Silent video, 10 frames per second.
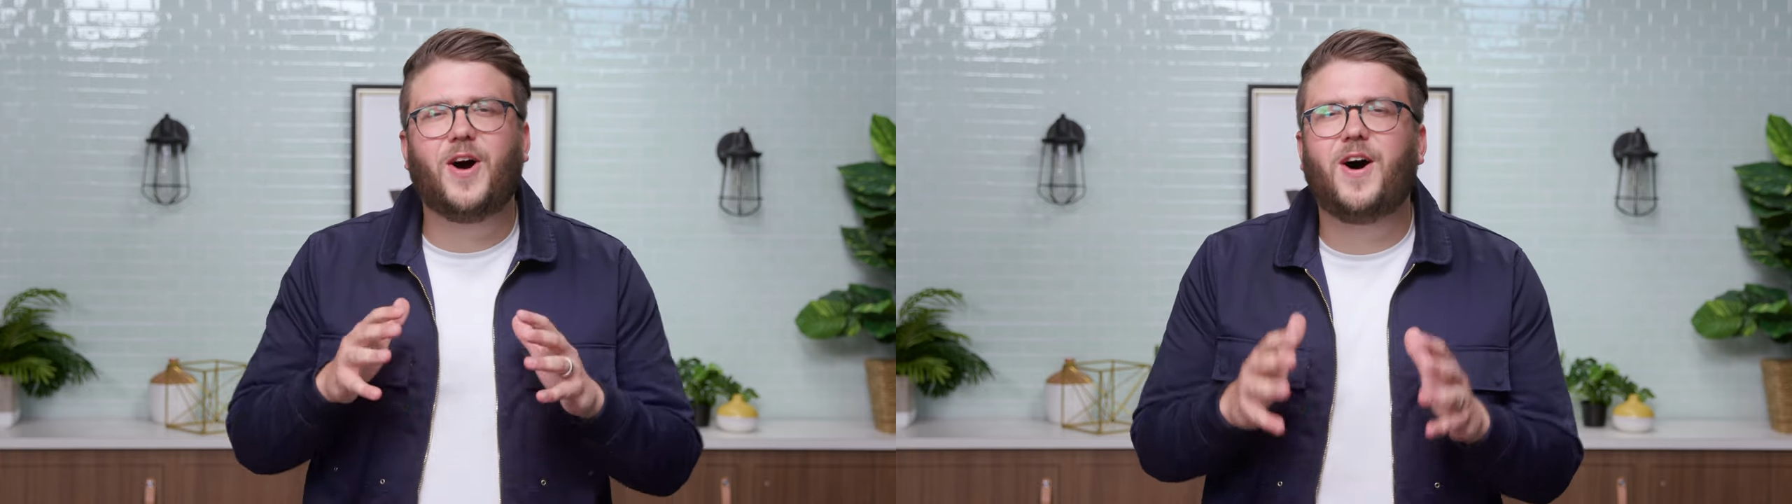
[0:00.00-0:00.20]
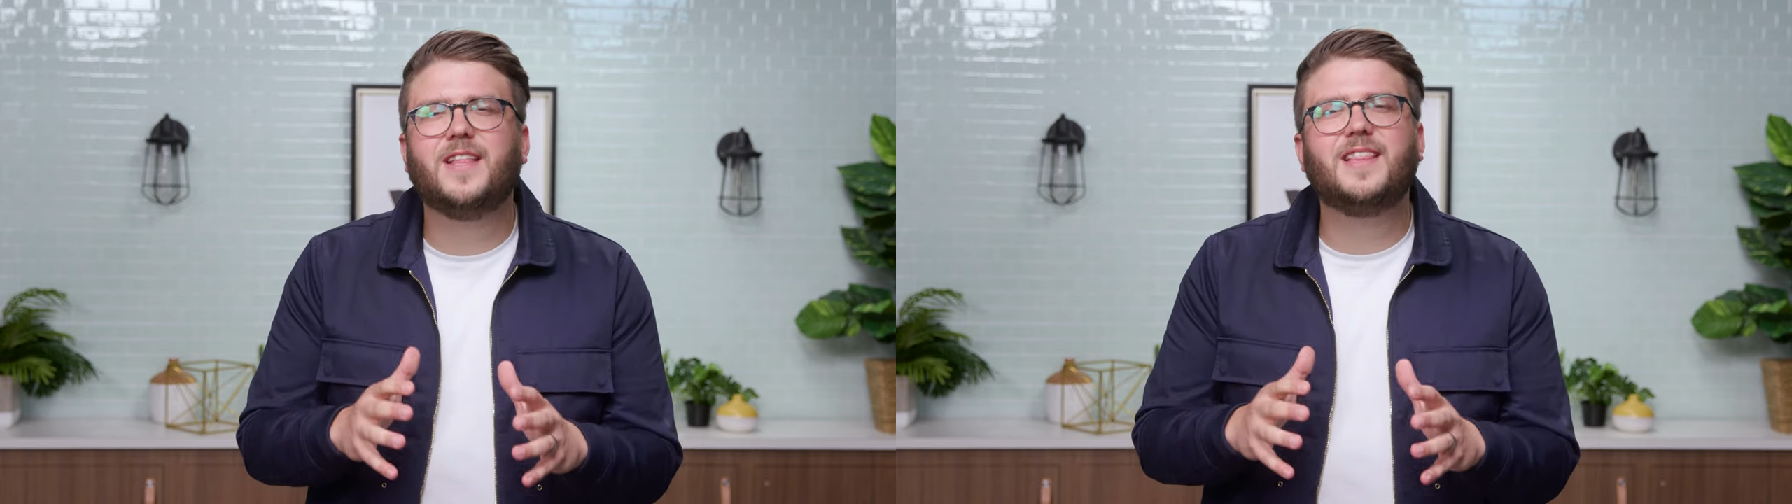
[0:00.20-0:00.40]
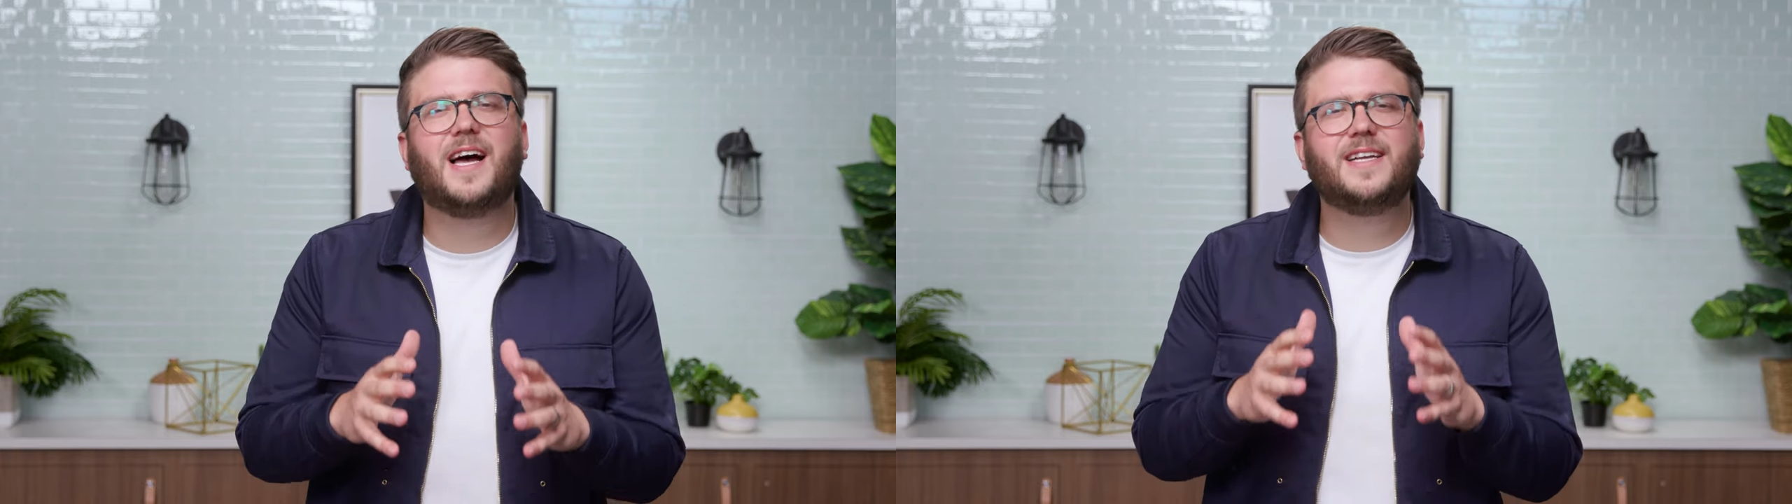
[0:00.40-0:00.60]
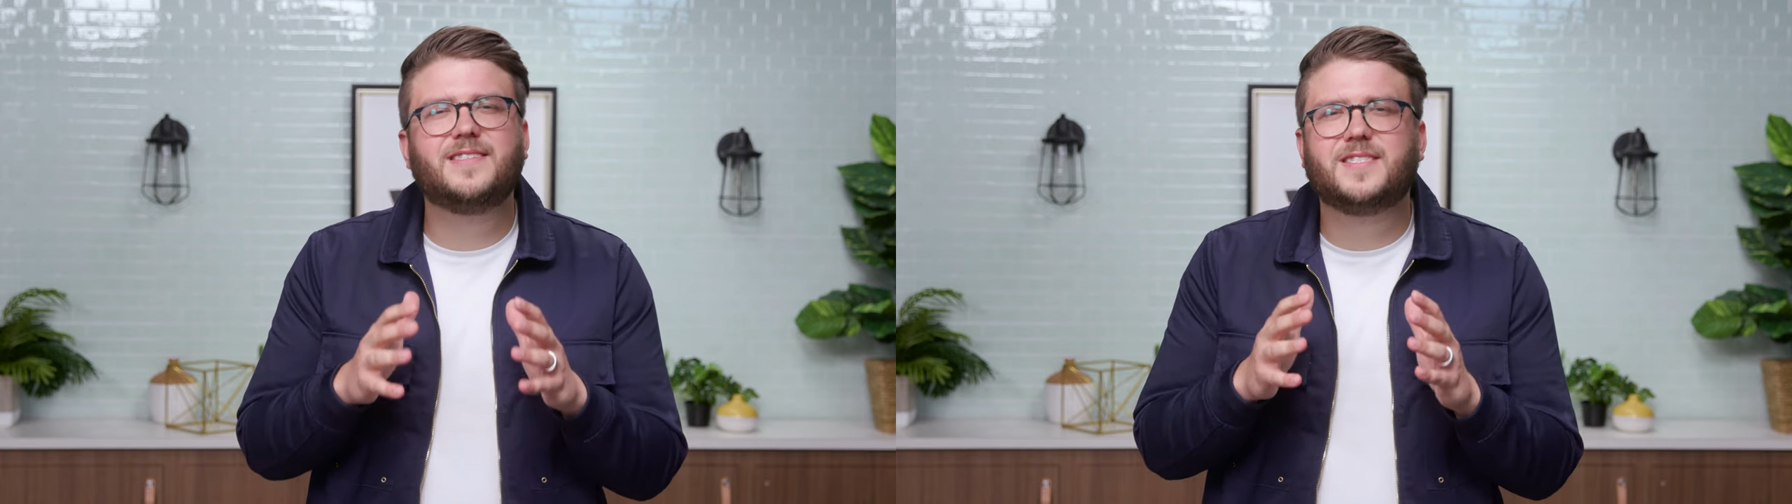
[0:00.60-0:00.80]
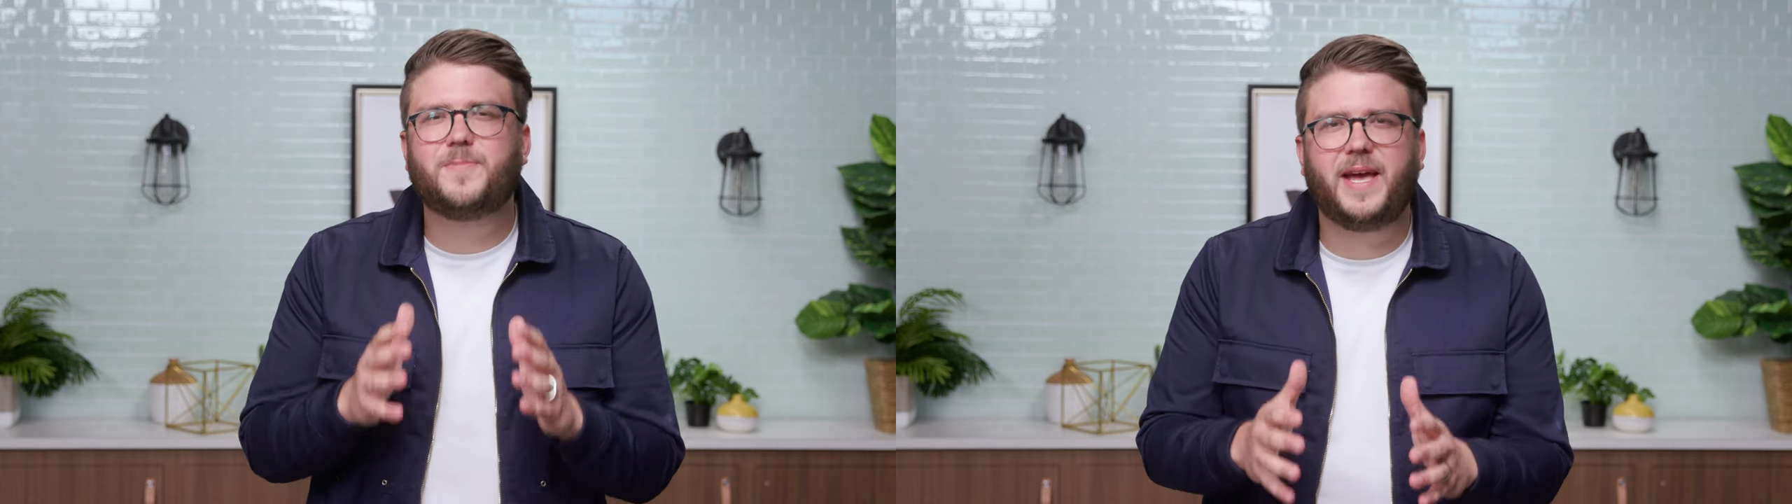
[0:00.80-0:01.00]
online
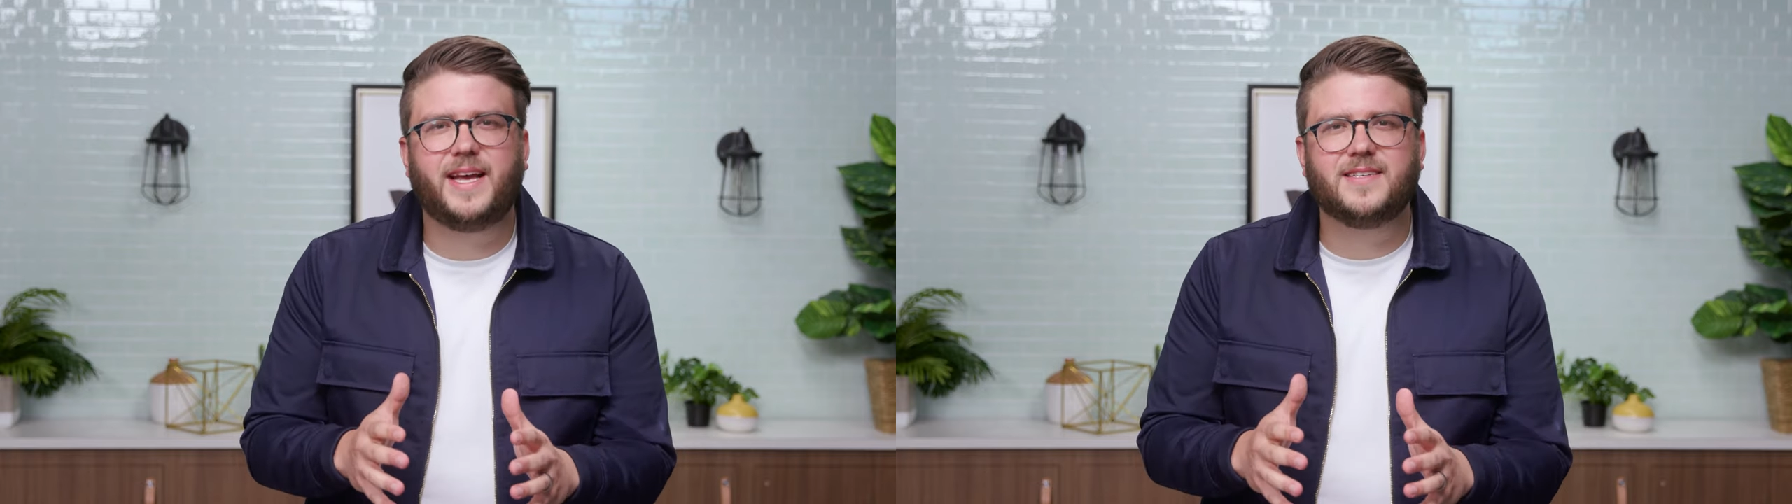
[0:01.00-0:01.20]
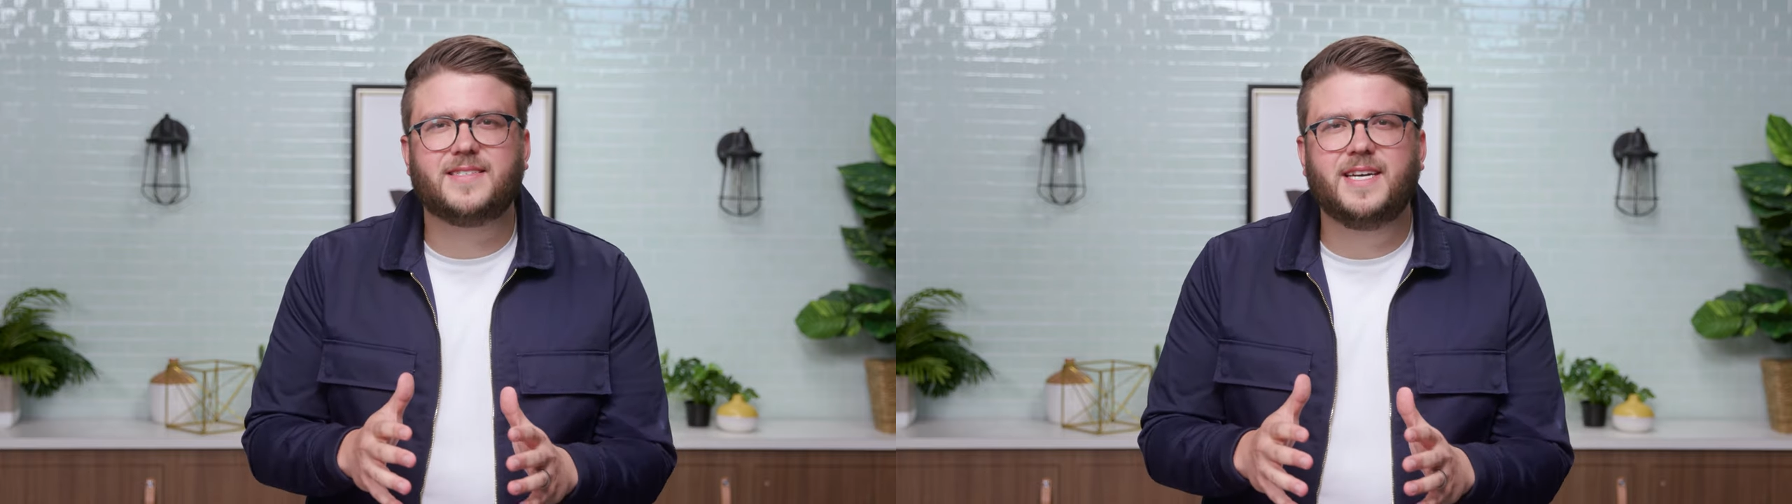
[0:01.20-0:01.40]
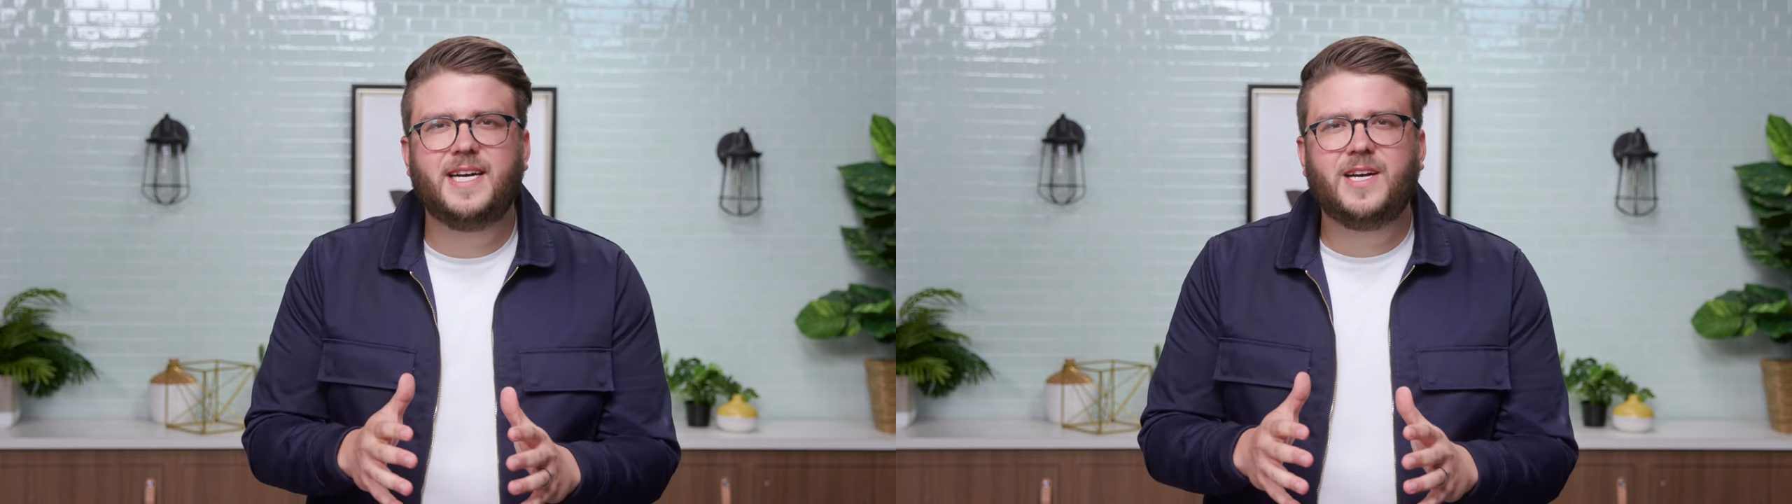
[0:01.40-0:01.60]
space